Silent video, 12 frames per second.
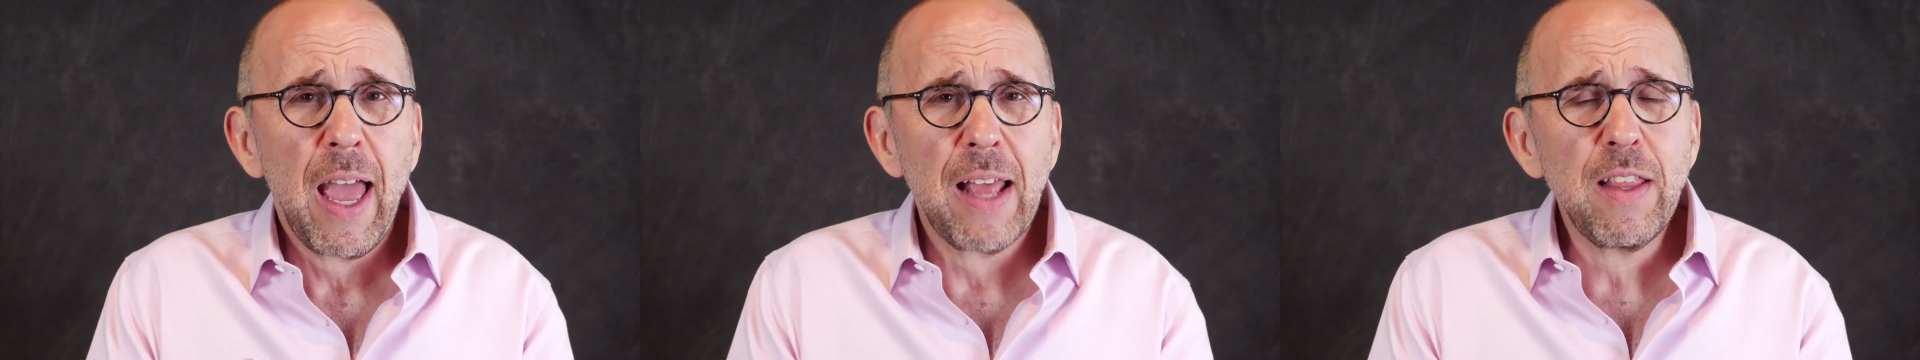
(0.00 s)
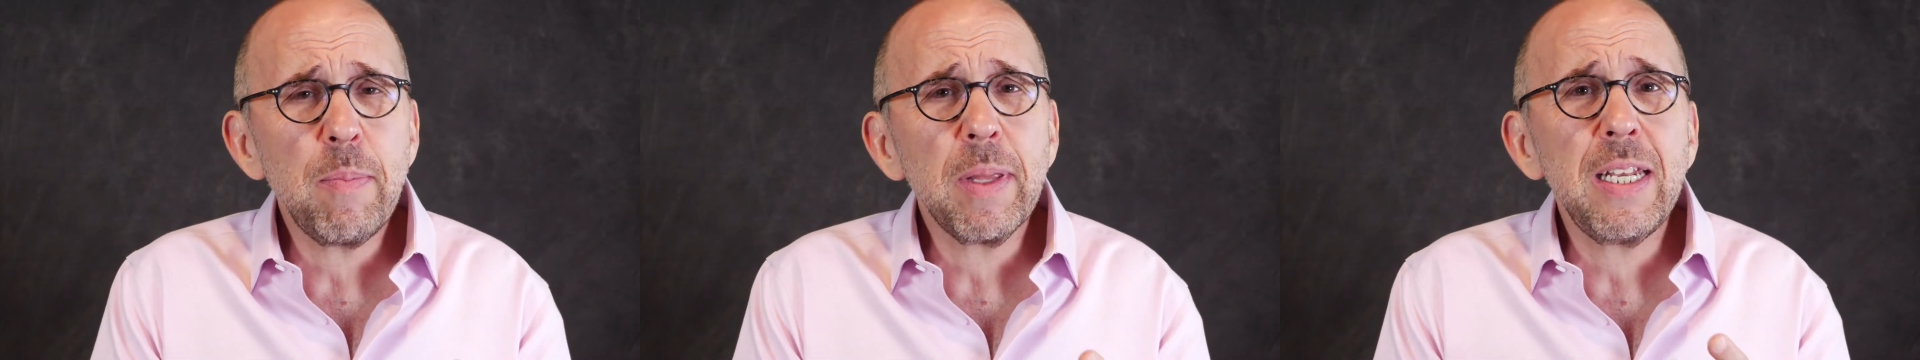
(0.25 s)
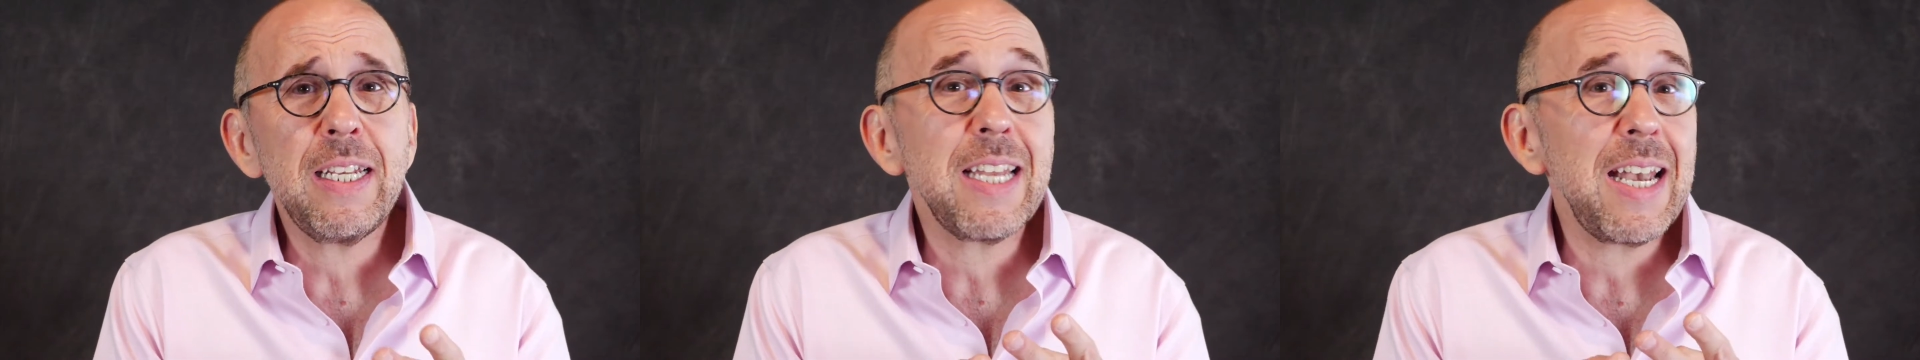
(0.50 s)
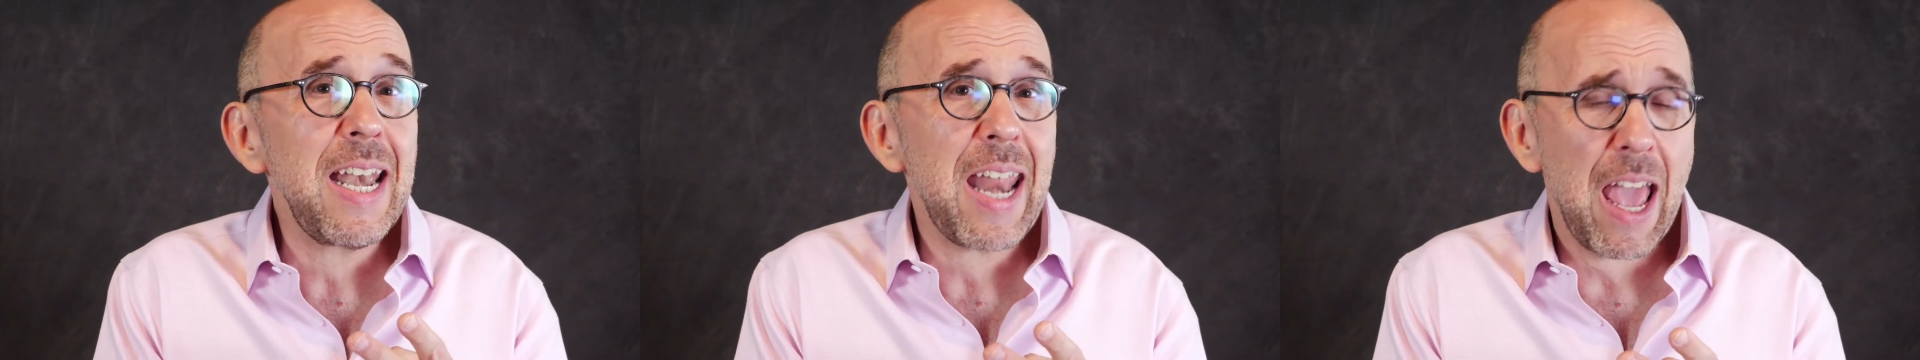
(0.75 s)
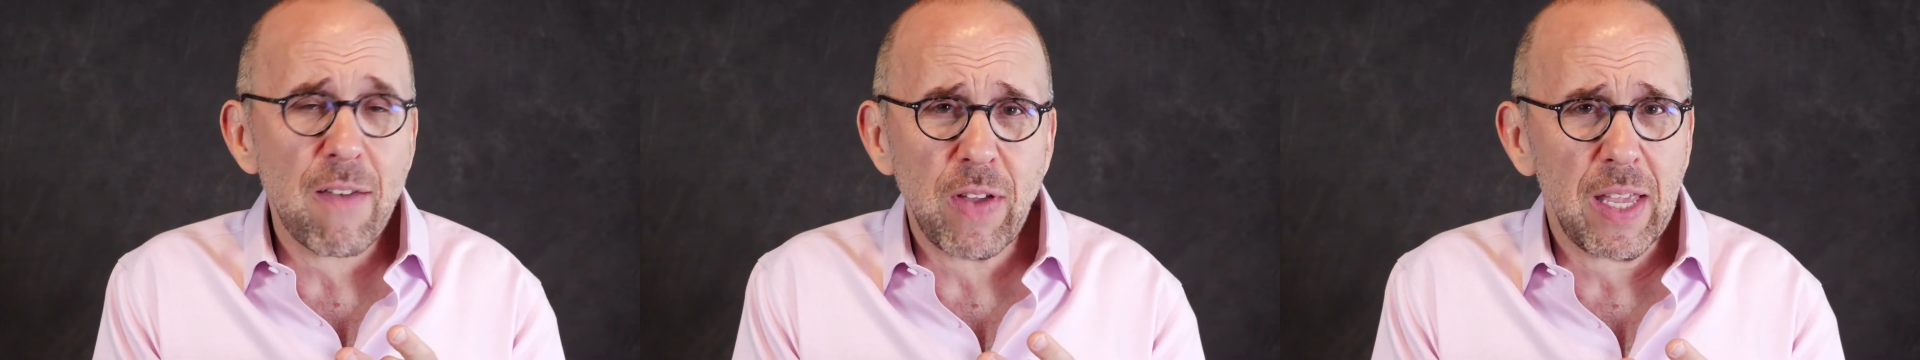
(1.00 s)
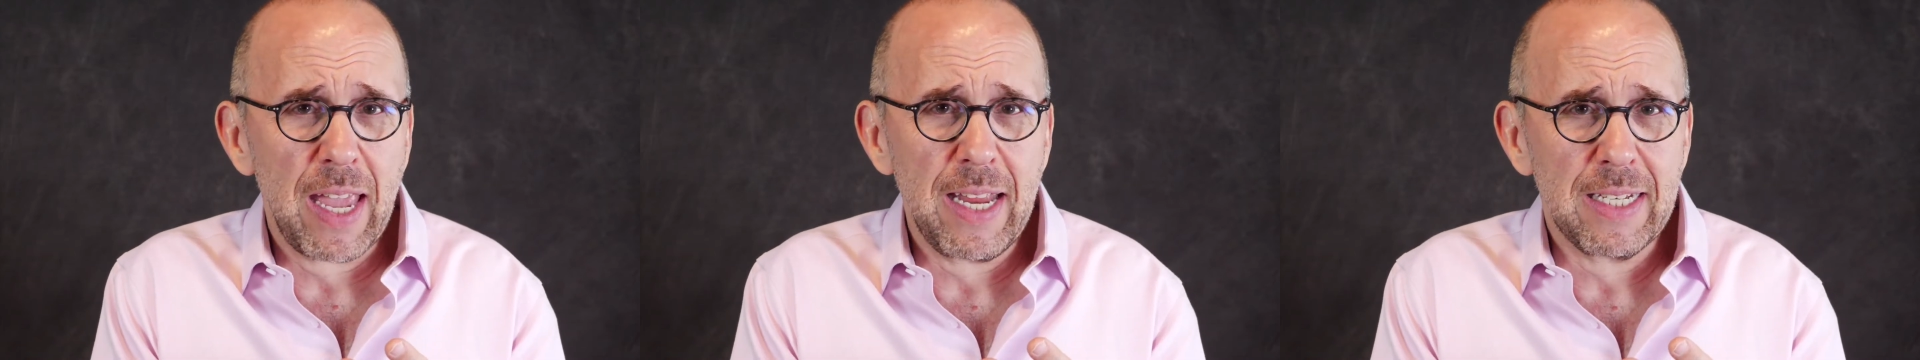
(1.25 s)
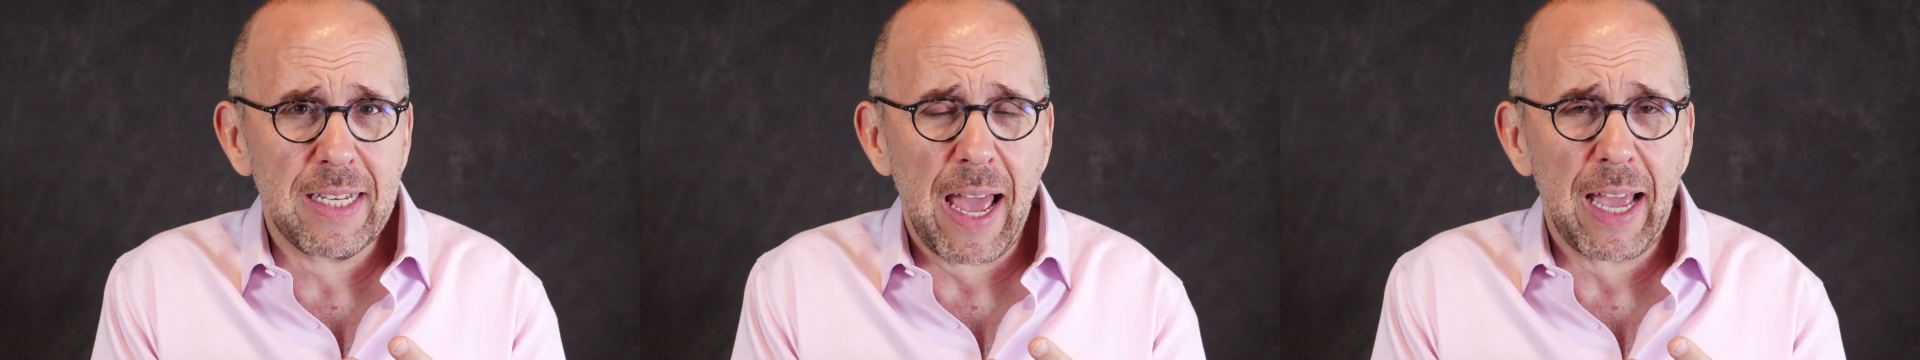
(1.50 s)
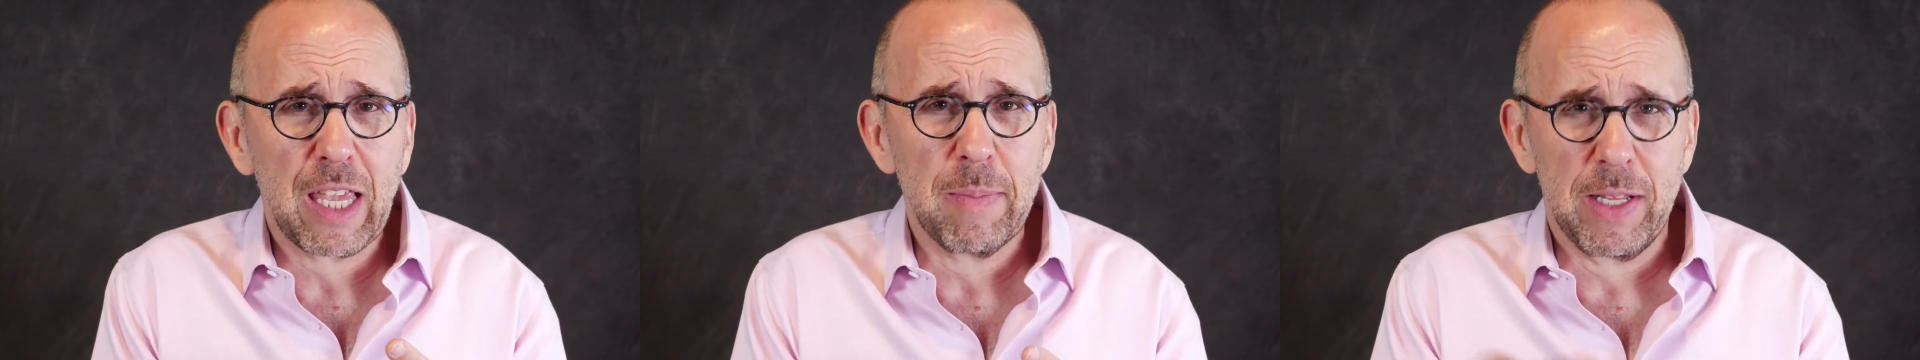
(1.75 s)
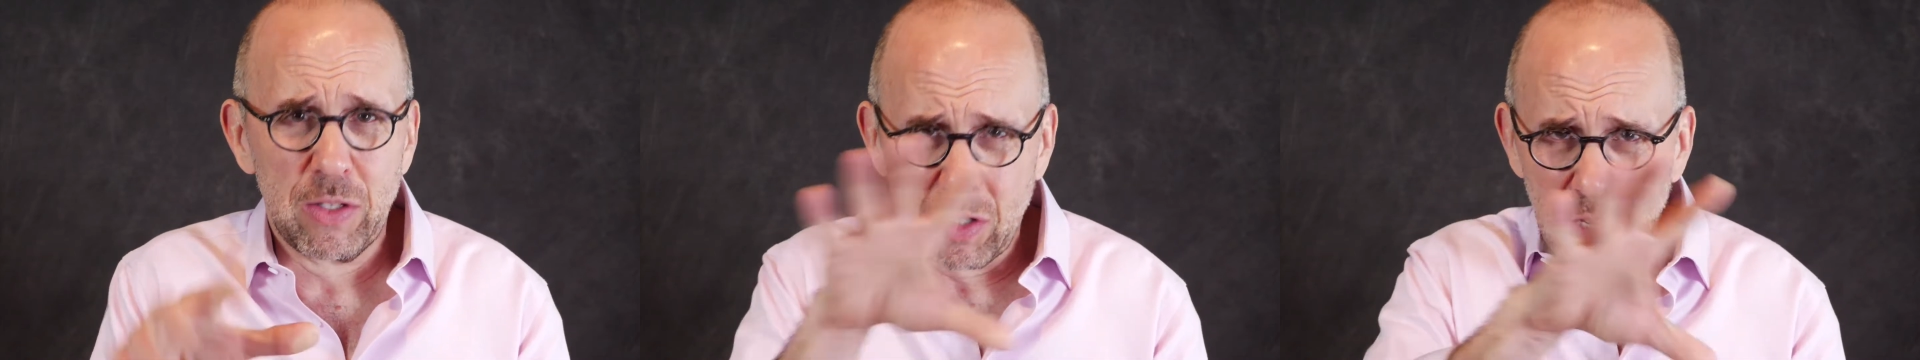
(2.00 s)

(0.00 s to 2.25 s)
and the ability to navigate documents,